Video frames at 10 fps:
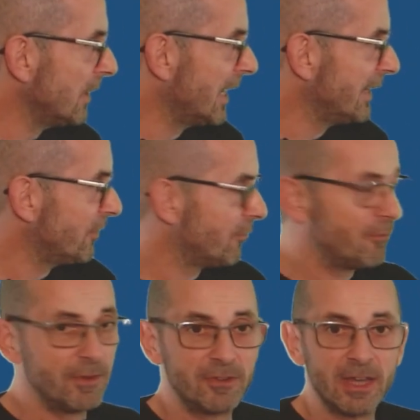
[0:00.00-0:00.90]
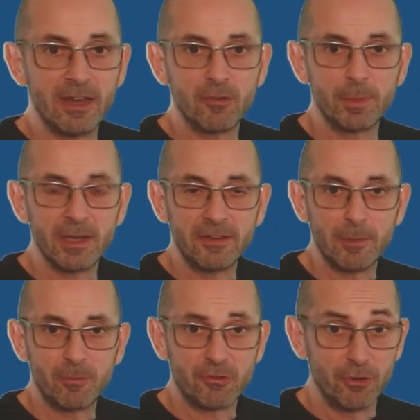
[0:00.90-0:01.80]
850 HPA
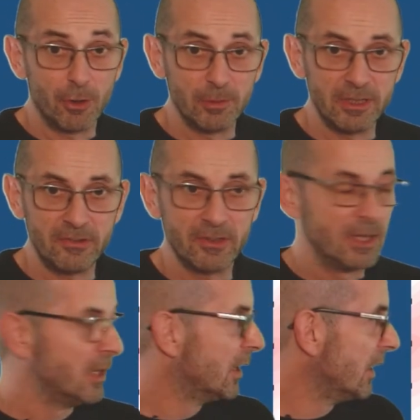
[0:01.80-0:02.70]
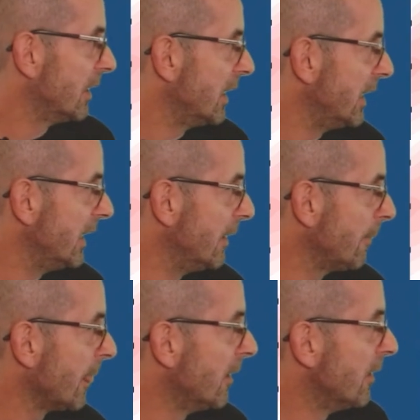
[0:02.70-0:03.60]
temperature anomalies here.